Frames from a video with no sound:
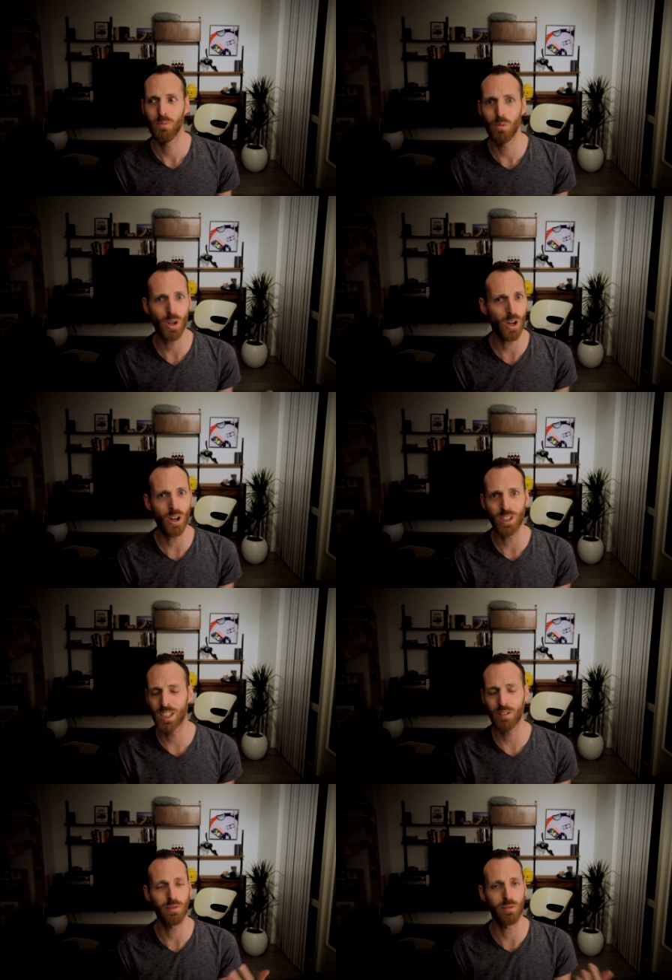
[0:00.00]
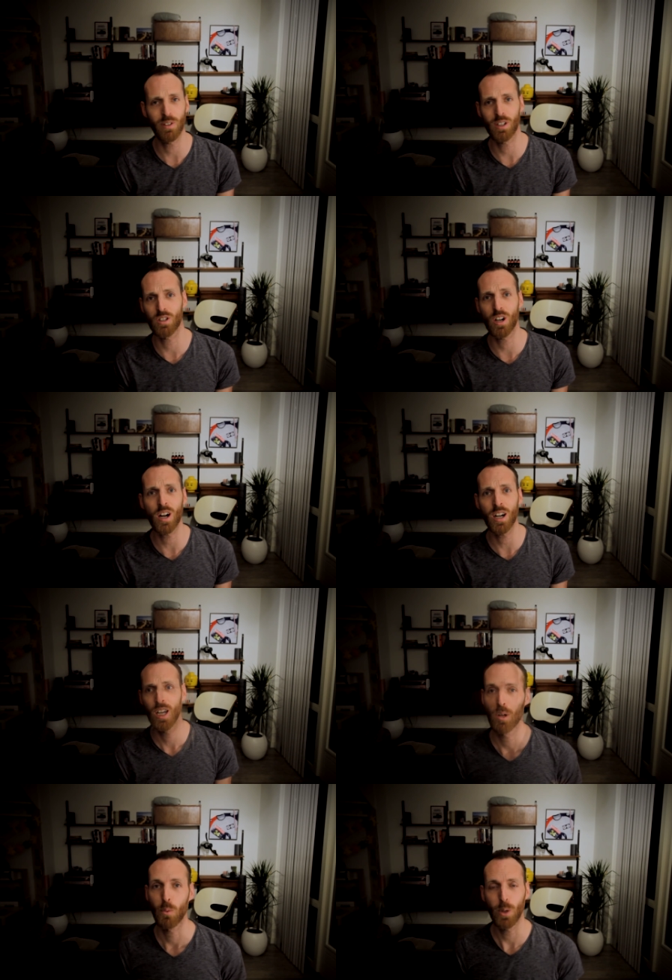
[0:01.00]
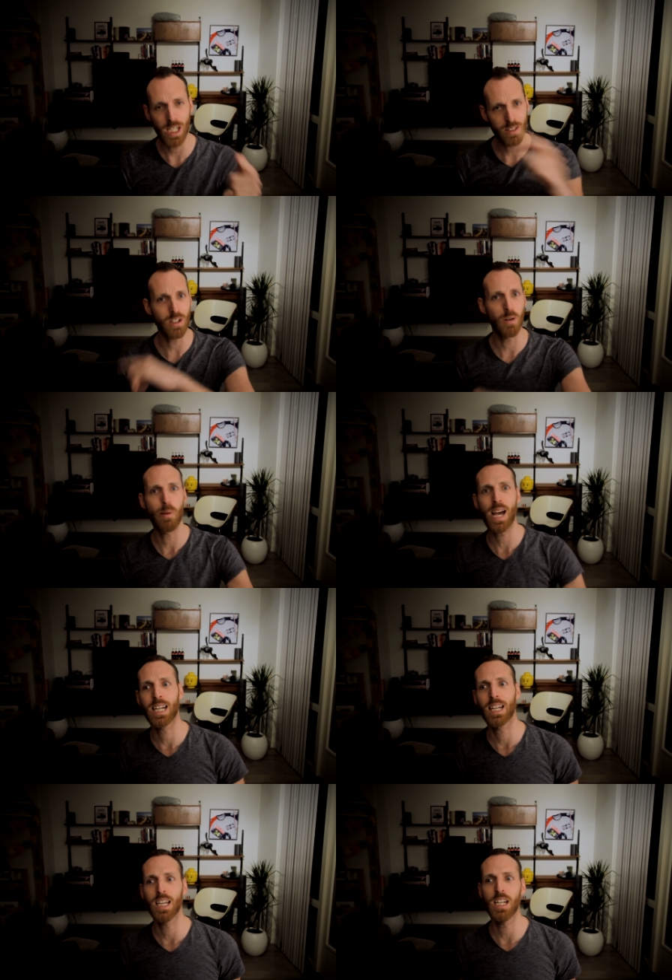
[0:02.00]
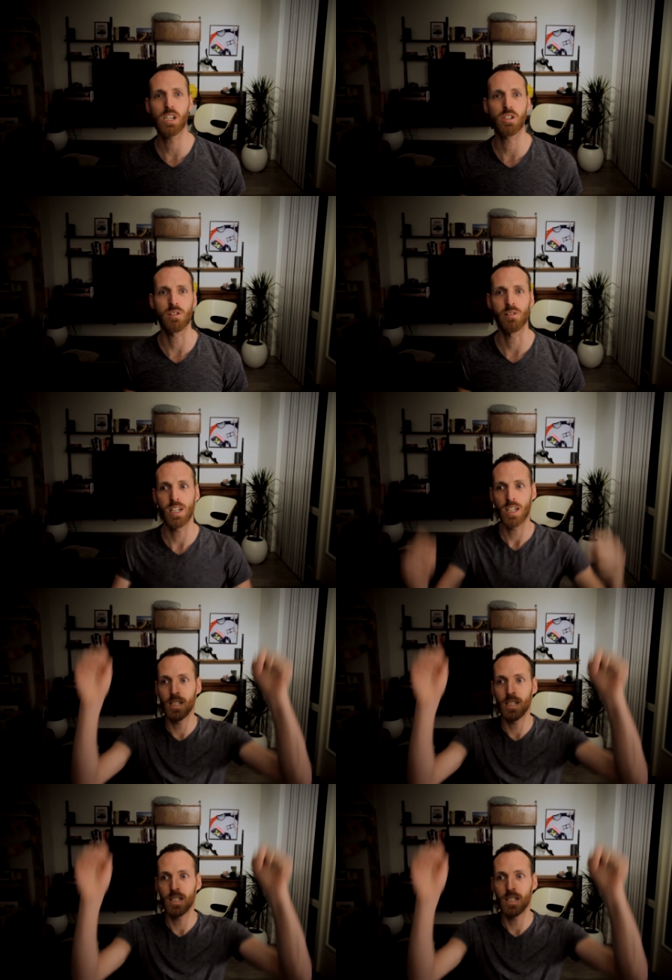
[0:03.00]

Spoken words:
what all the different things are, we need to go back in history.